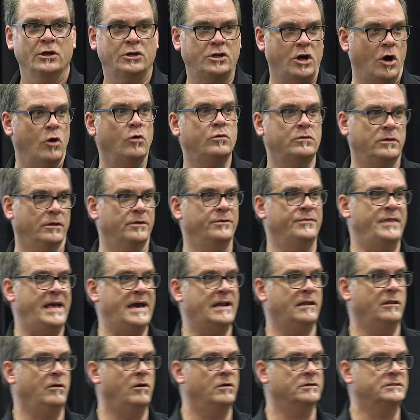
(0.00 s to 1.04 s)
Coke learned
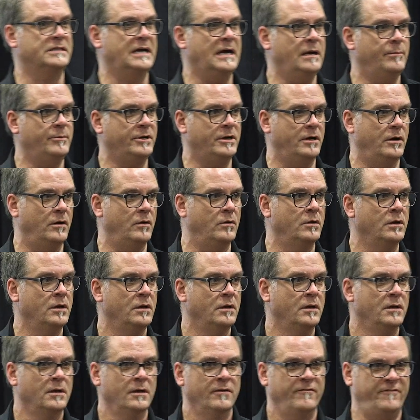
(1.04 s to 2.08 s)
that a long time ago.
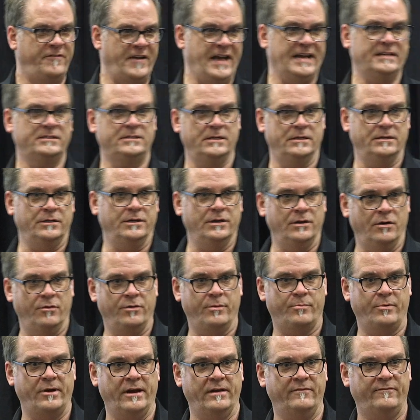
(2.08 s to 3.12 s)
Fanta, you know
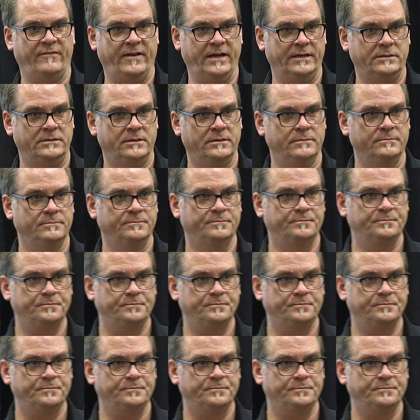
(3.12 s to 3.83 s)
the brand Fanta?